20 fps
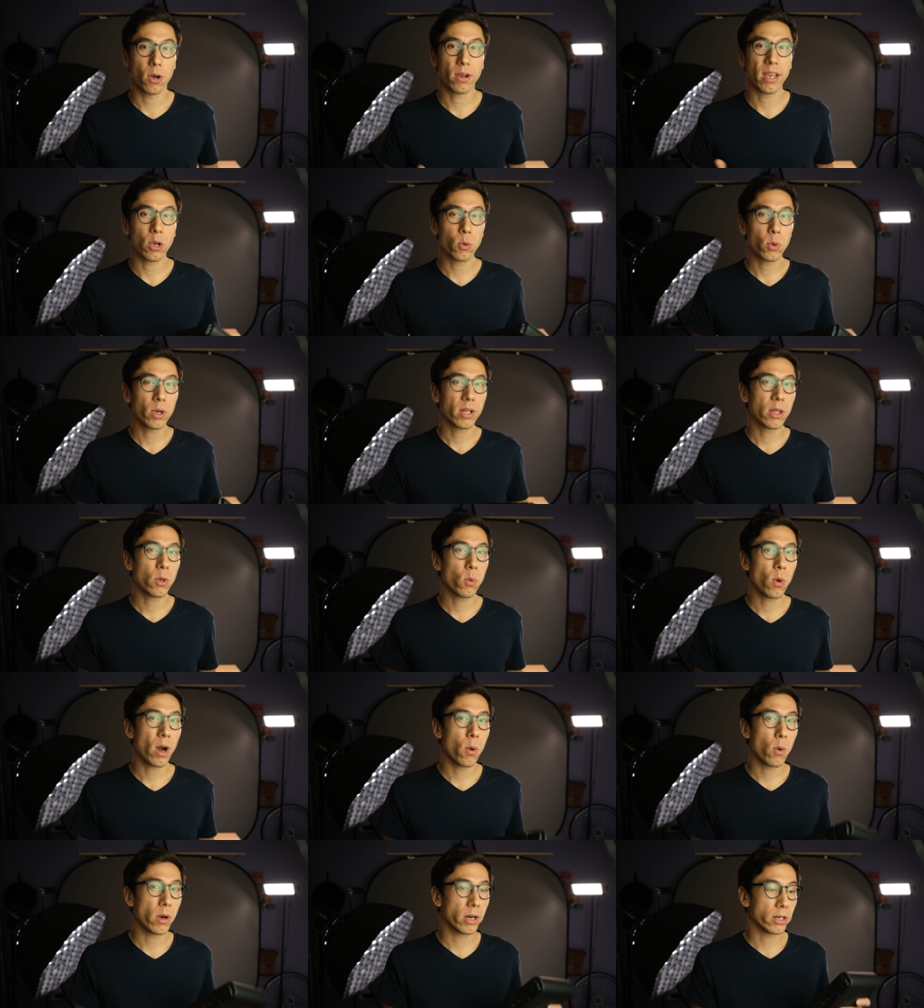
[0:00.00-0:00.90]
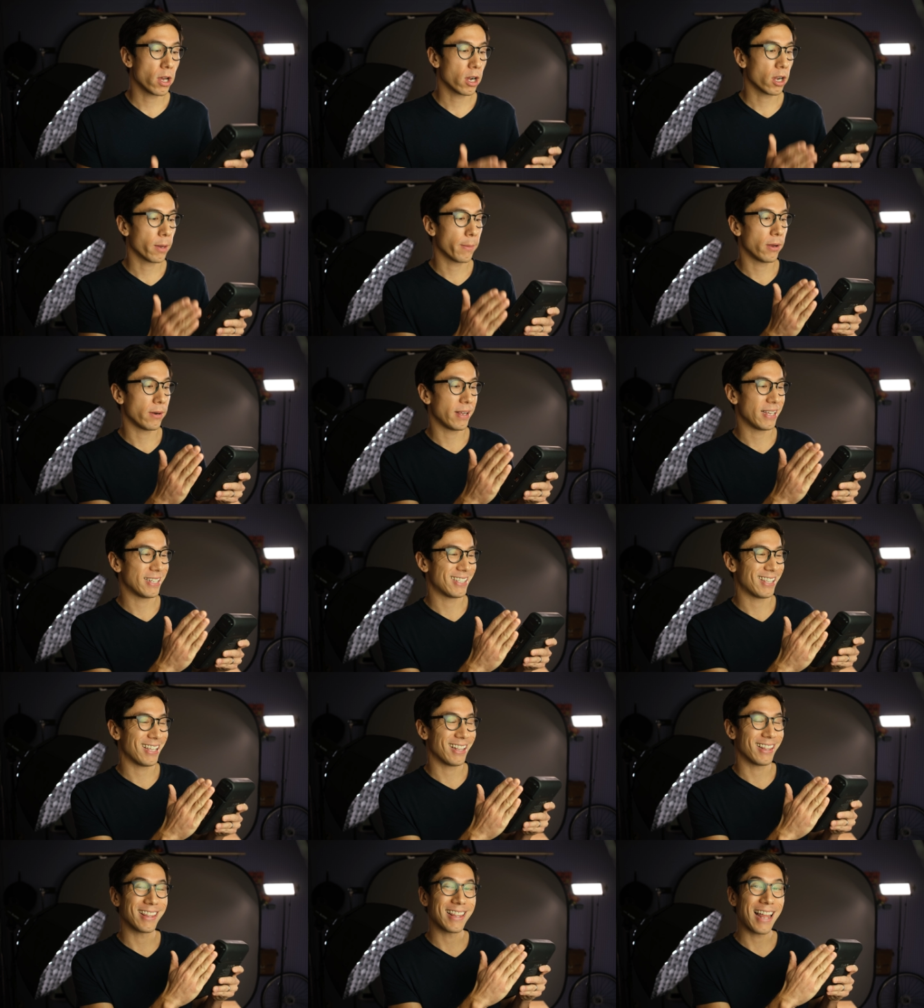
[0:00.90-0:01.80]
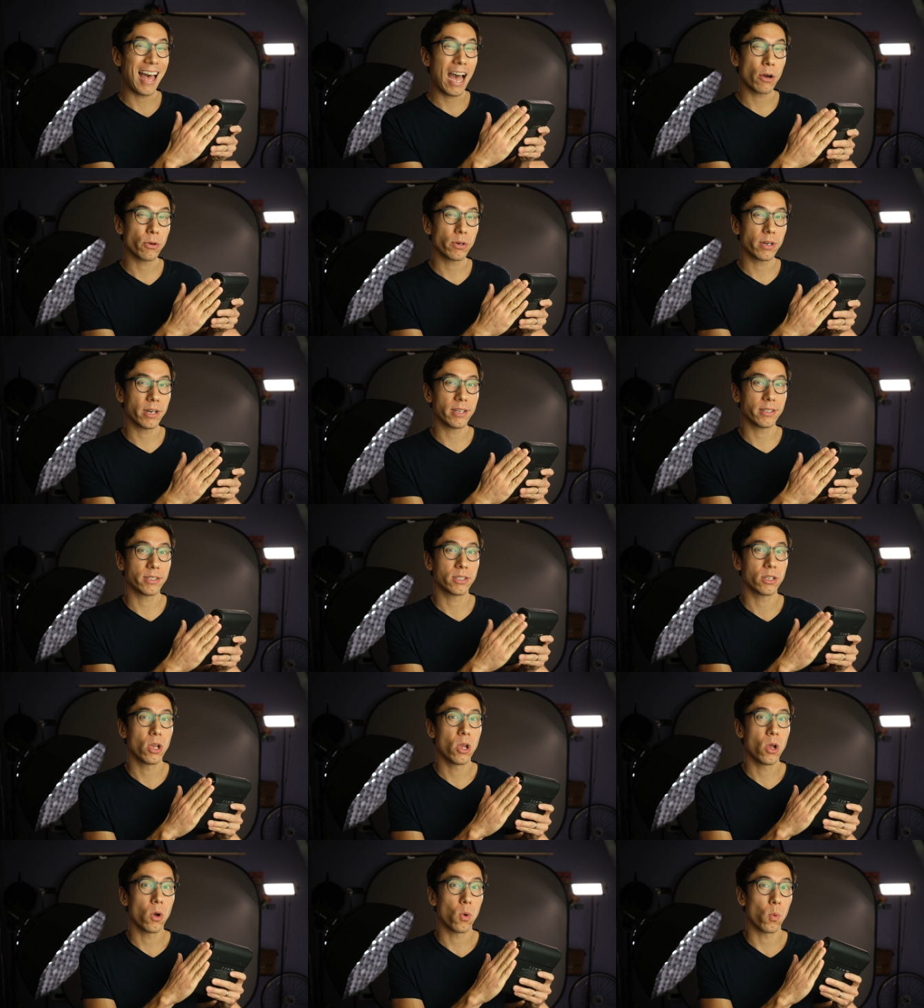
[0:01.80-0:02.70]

Okay, quickly what I want to talk about is the loudness